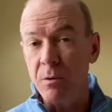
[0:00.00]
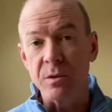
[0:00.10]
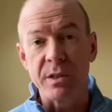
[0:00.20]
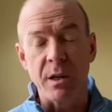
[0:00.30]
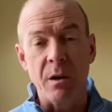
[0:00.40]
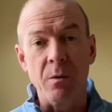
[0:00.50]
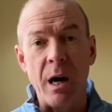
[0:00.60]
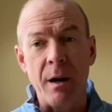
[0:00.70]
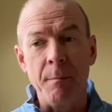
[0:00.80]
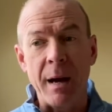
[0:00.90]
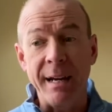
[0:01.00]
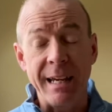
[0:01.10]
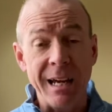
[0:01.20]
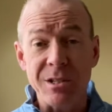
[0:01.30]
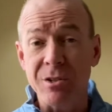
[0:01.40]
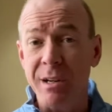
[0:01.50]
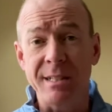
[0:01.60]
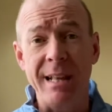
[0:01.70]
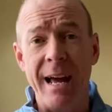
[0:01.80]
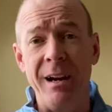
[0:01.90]
So I can't stress
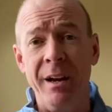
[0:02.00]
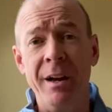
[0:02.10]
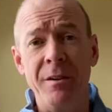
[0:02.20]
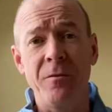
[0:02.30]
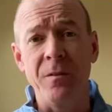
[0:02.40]
that enough,